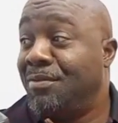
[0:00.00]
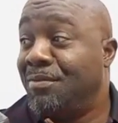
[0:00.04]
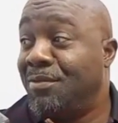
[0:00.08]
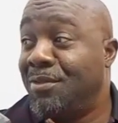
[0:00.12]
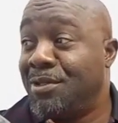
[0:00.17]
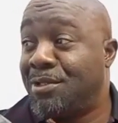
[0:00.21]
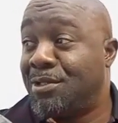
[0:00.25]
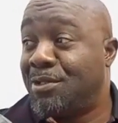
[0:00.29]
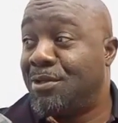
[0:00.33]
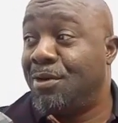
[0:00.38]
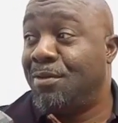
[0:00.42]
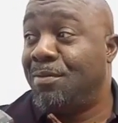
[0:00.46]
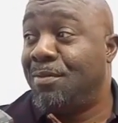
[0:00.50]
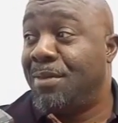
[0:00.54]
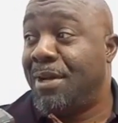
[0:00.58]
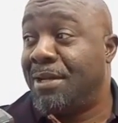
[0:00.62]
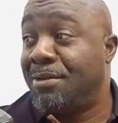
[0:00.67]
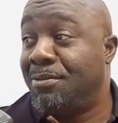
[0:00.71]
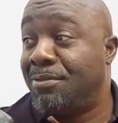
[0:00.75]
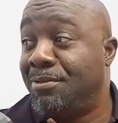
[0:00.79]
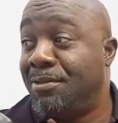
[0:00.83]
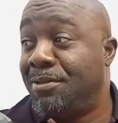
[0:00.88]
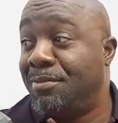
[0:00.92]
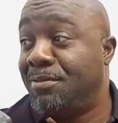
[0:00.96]
must come back
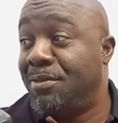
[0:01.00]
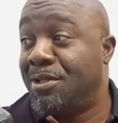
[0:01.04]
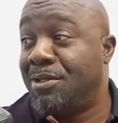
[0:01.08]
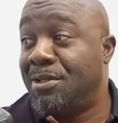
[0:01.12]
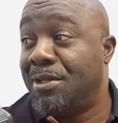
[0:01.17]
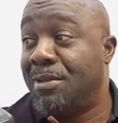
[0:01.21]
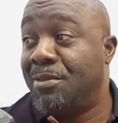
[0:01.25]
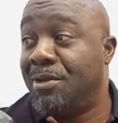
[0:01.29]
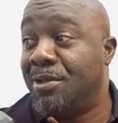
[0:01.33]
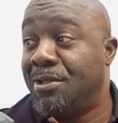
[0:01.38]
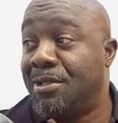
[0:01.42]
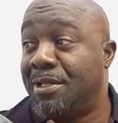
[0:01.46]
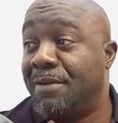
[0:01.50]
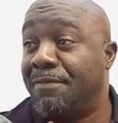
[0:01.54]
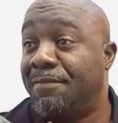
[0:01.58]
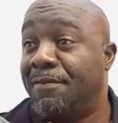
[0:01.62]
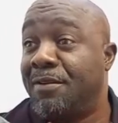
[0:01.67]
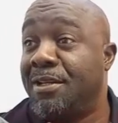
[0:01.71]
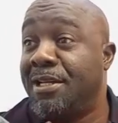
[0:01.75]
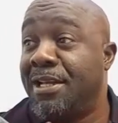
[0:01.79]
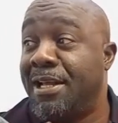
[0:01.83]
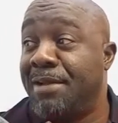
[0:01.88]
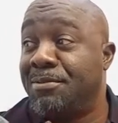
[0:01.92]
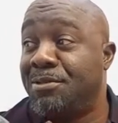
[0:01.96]
and meet Abeokuta
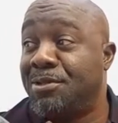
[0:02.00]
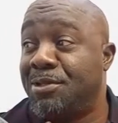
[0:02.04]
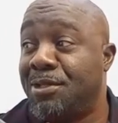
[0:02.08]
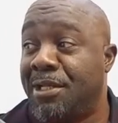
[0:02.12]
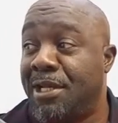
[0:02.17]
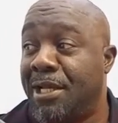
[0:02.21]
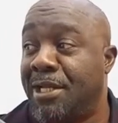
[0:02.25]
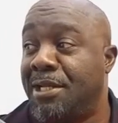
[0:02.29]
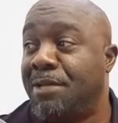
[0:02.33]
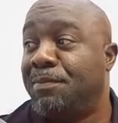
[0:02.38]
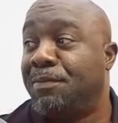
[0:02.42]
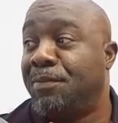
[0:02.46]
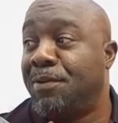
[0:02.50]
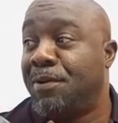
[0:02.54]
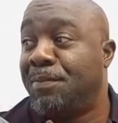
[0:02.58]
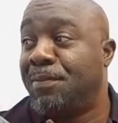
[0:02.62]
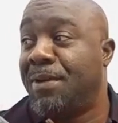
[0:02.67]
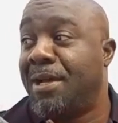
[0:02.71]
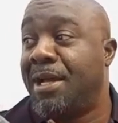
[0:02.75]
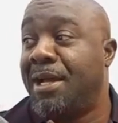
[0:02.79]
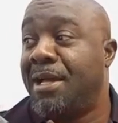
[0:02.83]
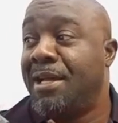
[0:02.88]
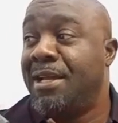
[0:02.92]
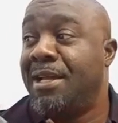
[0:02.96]
for them to get the
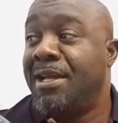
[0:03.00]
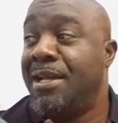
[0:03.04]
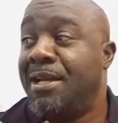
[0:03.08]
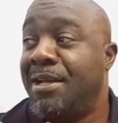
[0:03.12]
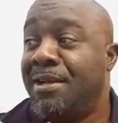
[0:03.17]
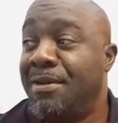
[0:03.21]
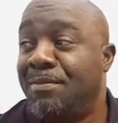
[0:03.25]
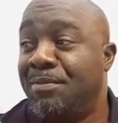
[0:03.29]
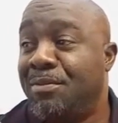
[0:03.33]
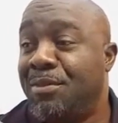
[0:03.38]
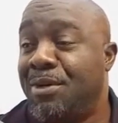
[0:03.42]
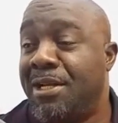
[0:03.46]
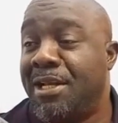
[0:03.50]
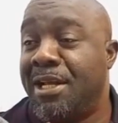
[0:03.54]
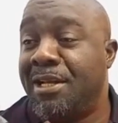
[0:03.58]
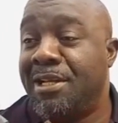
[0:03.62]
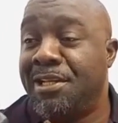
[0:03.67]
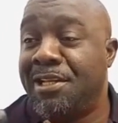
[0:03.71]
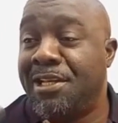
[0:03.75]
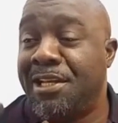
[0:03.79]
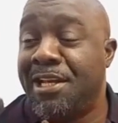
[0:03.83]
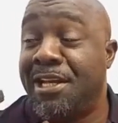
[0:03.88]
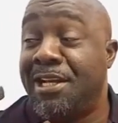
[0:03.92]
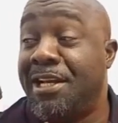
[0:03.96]
proper motherly
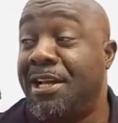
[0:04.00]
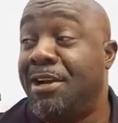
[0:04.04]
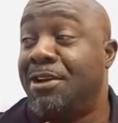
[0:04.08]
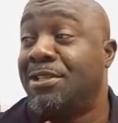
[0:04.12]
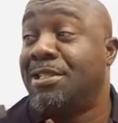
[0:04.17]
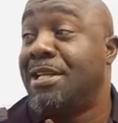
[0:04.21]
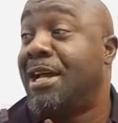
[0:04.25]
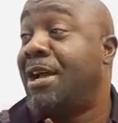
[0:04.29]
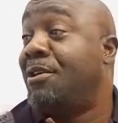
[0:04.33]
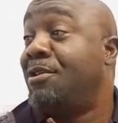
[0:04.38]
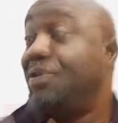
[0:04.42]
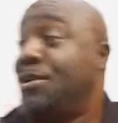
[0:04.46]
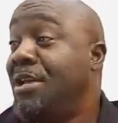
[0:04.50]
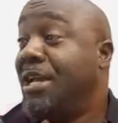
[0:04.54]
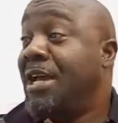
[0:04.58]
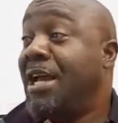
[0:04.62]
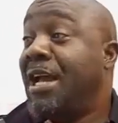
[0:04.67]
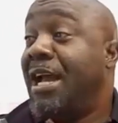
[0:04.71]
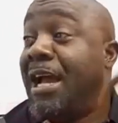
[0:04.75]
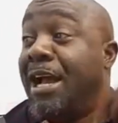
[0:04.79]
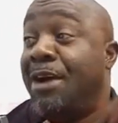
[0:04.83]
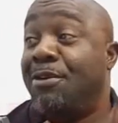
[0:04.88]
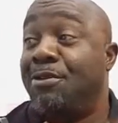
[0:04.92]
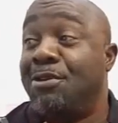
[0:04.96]
care. That was how
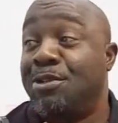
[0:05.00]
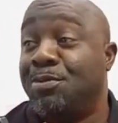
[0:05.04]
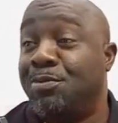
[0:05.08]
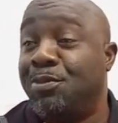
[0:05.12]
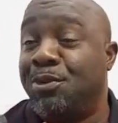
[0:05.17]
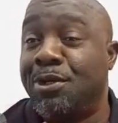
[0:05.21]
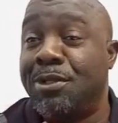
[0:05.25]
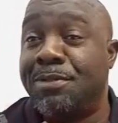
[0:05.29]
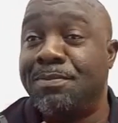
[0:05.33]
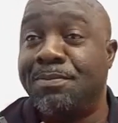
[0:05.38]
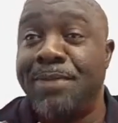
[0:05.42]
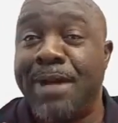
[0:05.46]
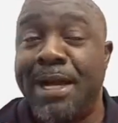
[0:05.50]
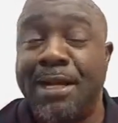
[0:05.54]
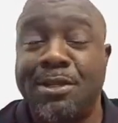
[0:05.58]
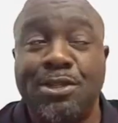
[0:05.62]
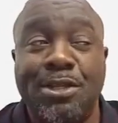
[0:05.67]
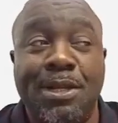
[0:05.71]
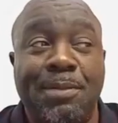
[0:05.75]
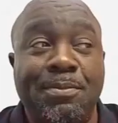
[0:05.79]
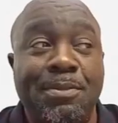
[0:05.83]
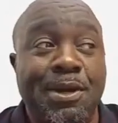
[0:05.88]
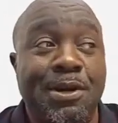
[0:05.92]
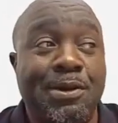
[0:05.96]
I was brought back
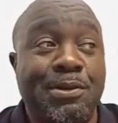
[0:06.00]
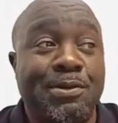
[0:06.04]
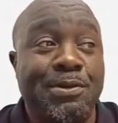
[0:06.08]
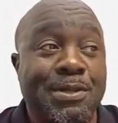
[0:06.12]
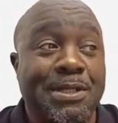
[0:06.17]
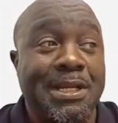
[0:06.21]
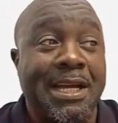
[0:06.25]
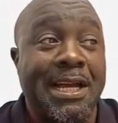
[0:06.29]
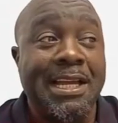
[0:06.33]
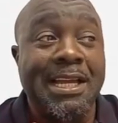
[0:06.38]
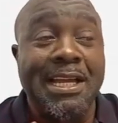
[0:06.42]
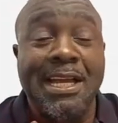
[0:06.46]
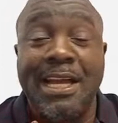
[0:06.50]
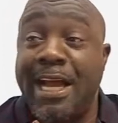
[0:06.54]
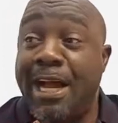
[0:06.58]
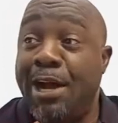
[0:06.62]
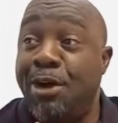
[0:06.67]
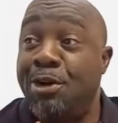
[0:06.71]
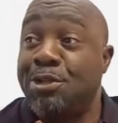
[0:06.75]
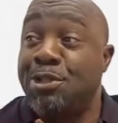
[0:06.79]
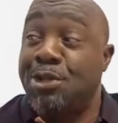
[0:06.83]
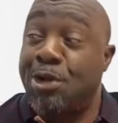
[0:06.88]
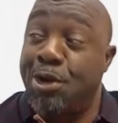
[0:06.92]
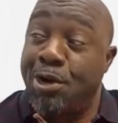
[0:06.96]
to Abeokuta.
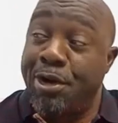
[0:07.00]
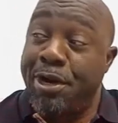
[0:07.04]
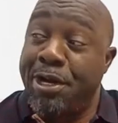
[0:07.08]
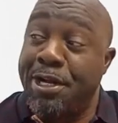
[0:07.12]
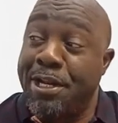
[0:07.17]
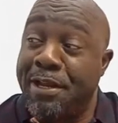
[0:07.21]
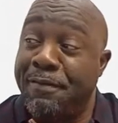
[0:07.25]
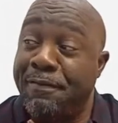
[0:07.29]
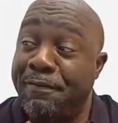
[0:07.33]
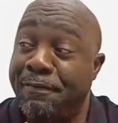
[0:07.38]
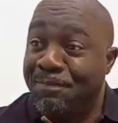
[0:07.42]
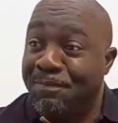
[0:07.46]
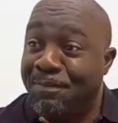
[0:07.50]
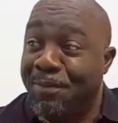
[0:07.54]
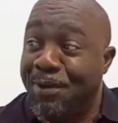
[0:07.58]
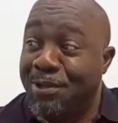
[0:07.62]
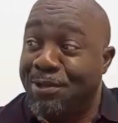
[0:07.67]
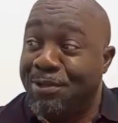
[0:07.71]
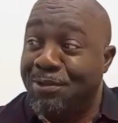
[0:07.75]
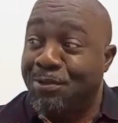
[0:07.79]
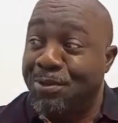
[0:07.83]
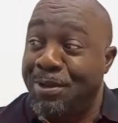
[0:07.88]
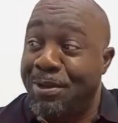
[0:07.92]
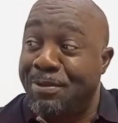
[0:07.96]
I was already in,
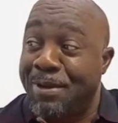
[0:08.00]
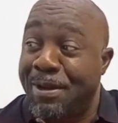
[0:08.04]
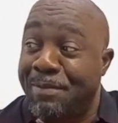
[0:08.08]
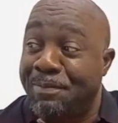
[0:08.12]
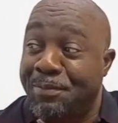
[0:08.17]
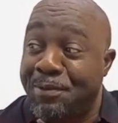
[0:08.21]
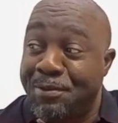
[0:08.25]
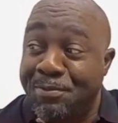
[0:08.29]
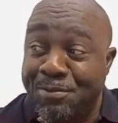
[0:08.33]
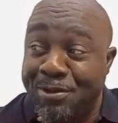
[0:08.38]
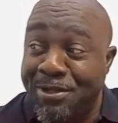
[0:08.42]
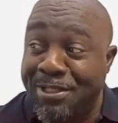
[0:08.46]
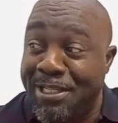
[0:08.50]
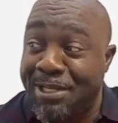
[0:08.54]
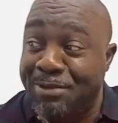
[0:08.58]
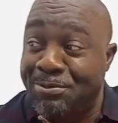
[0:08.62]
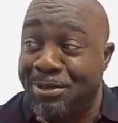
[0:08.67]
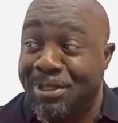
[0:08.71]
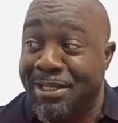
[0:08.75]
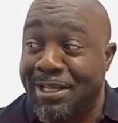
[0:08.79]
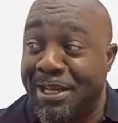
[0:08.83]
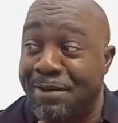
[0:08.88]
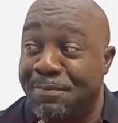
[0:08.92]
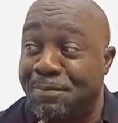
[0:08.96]
but we were promoted
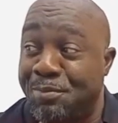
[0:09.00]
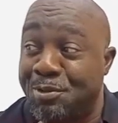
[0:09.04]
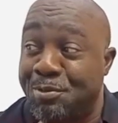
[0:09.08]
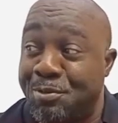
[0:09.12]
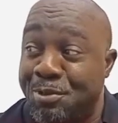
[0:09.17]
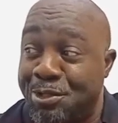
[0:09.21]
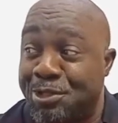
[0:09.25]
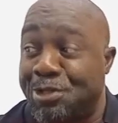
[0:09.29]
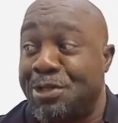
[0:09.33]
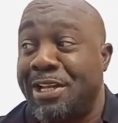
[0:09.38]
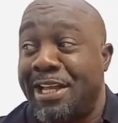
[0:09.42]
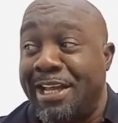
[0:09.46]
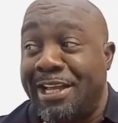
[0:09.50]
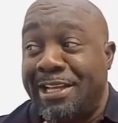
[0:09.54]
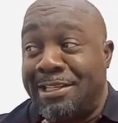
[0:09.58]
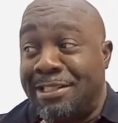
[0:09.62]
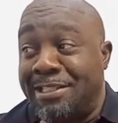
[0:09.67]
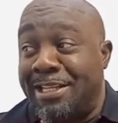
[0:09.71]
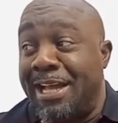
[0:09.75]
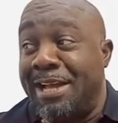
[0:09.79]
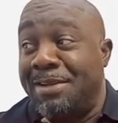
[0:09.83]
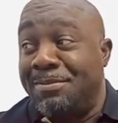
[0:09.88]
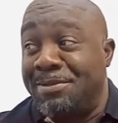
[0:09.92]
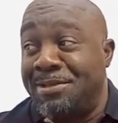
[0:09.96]
without promotion
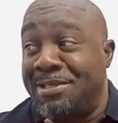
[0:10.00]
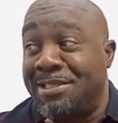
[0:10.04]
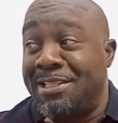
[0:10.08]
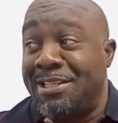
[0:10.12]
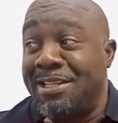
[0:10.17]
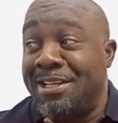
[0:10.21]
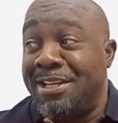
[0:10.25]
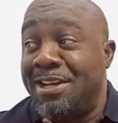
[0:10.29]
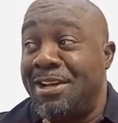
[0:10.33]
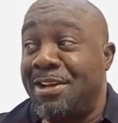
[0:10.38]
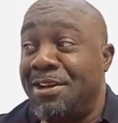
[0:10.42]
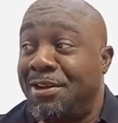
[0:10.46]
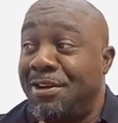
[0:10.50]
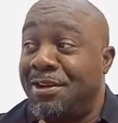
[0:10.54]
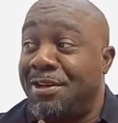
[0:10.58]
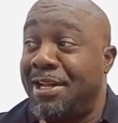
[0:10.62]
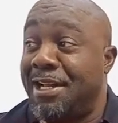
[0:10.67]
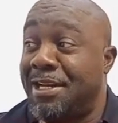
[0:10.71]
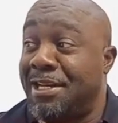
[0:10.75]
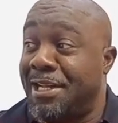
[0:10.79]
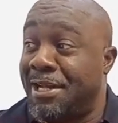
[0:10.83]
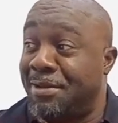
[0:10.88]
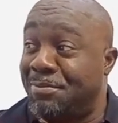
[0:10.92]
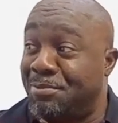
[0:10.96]
exams
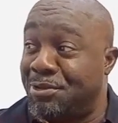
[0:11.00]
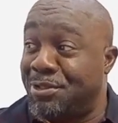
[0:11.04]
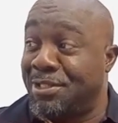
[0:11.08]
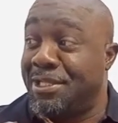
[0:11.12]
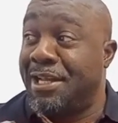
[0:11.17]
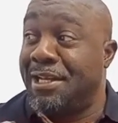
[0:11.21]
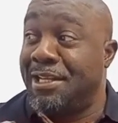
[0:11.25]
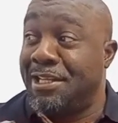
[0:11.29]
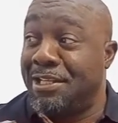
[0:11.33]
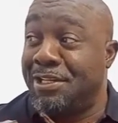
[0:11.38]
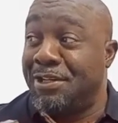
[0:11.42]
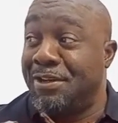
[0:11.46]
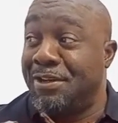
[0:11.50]
under the Ambrosali